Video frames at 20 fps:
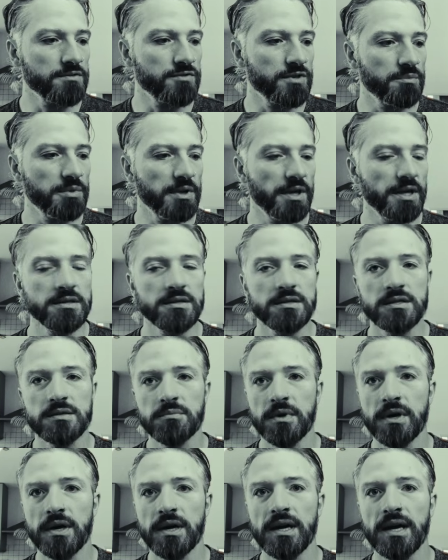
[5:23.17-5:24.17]
replaces
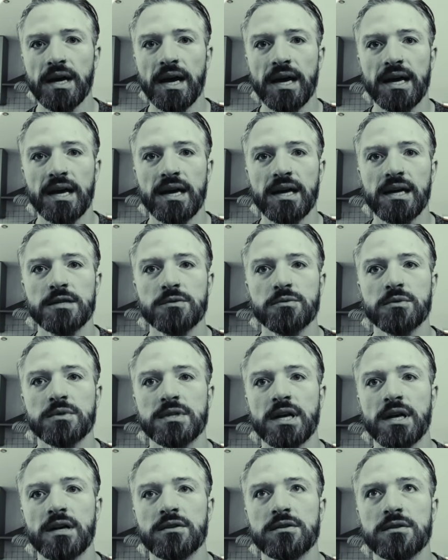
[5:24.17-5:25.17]
my AKS
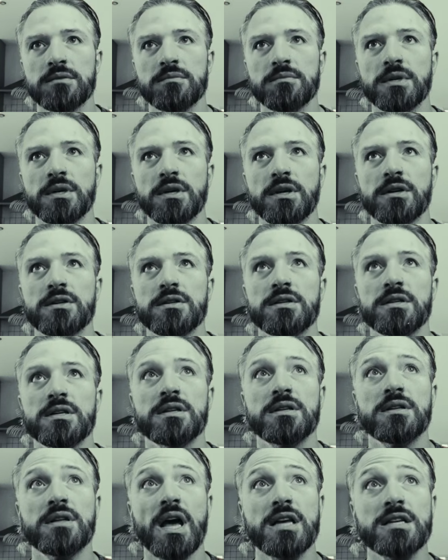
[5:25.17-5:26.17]
1000 because
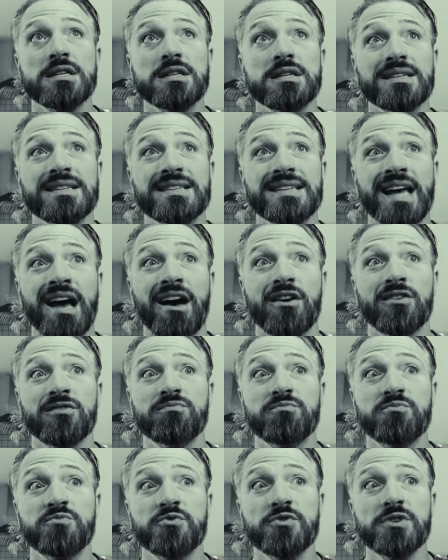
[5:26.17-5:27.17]
it does
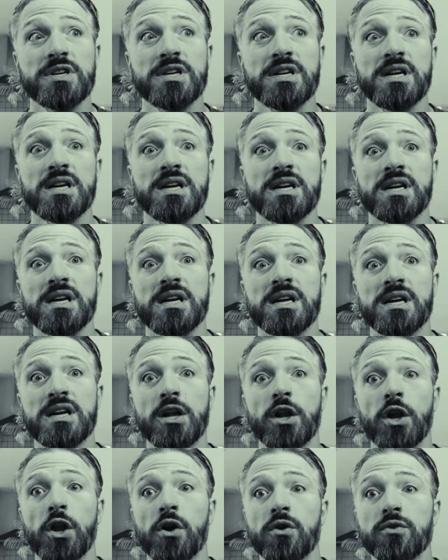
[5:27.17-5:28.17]
sound pretty
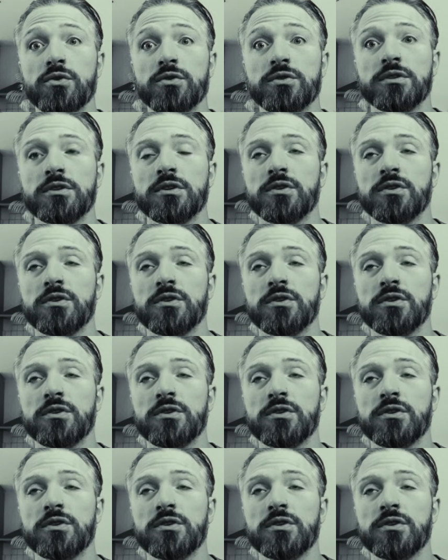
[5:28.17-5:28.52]
close.